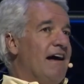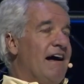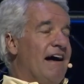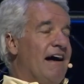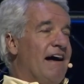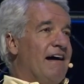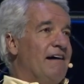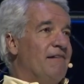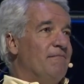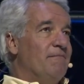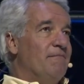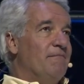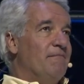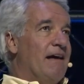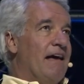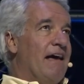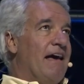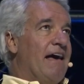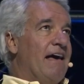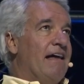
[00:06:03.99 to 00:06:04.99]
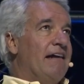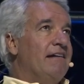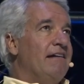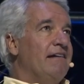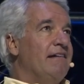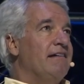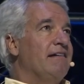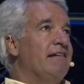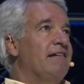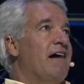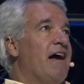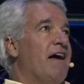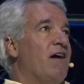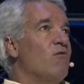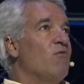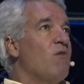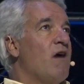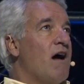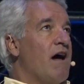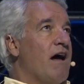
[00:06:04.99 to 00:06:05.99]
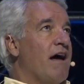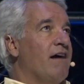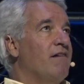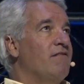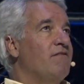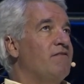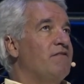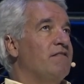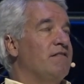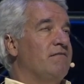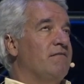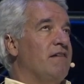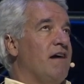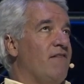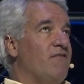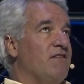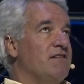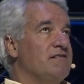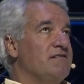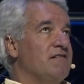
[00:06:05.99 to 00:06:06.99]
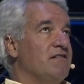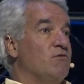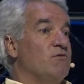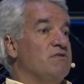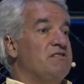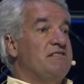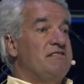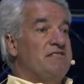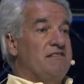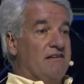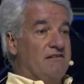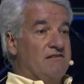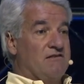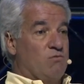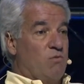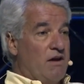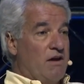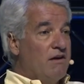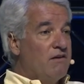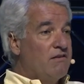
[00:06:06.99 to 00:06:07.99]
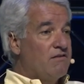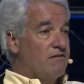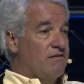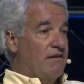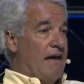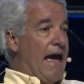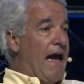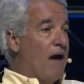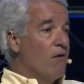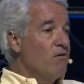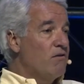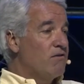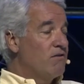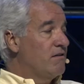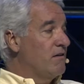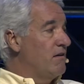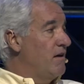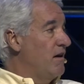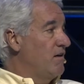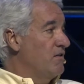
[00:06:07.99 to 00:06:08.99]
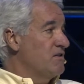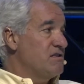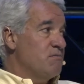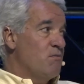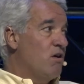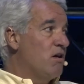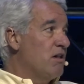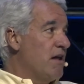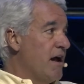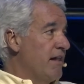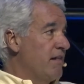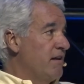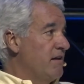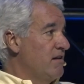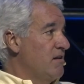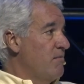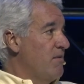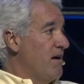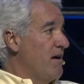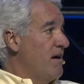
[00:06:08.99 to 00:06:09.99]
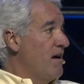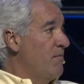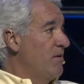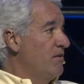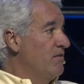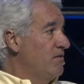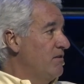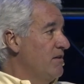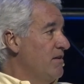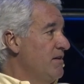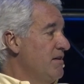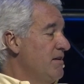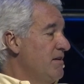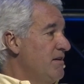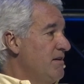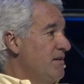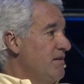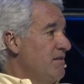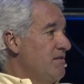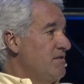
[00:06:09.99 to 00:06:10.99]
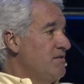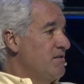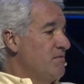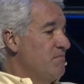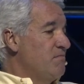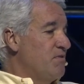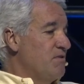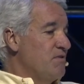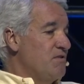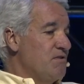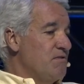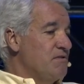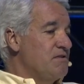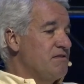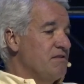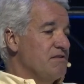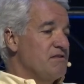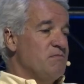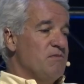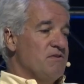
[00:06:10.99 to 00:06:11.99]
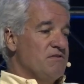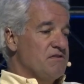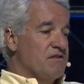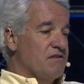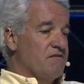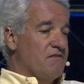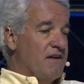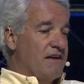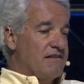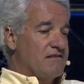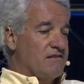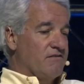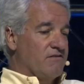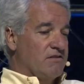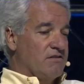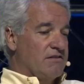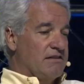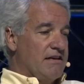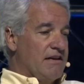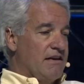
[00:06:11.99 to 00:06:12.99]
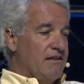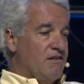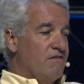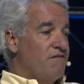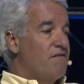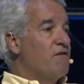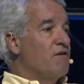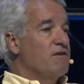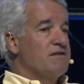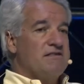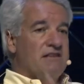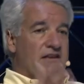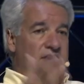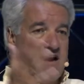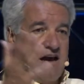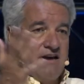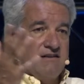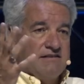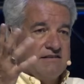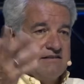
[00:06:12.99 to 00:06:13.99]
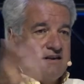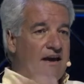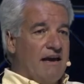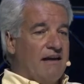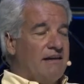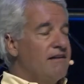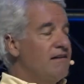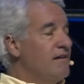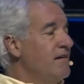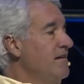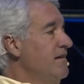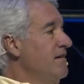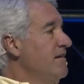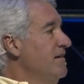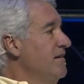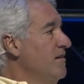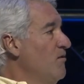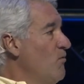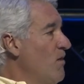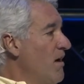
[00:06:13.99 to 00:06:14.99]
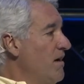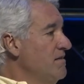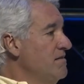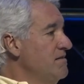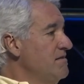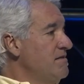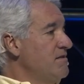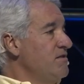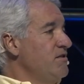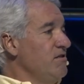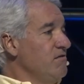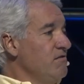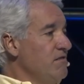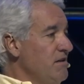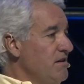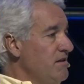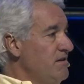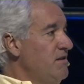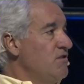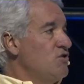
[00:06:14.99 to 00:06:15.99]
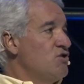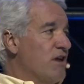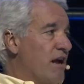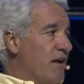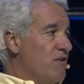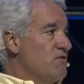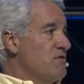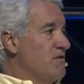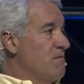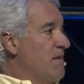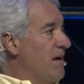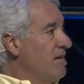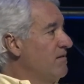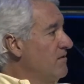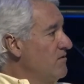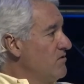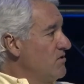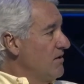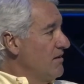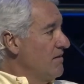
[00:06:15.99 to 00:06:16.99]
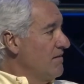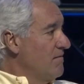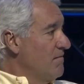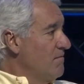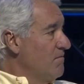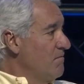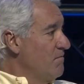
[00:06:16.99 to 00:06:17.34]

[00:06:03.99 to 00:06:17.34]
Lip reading: And I arrived. Obviously, there were 6 weeks out on a small island in the Bahamas to produce this music festival. And the first thing I said was, you need to change the messaging.